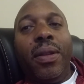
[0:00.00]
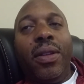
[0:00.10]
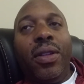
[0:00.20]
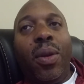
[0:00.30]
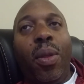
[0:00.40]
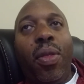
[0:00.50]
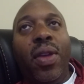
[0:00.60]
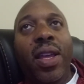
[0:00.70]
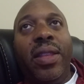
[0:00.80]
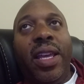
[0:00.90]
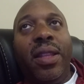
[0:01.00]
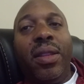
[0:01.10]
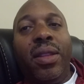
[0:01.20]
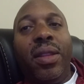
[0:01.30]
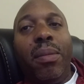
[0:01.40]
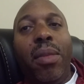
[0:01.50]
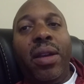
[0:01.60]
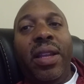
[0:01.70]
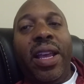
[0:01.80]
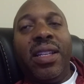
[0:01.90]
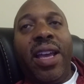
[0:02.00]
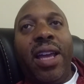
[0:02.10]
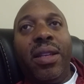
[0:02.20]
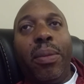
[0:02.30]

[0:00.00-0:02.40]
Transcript: Don't think that the money has got it.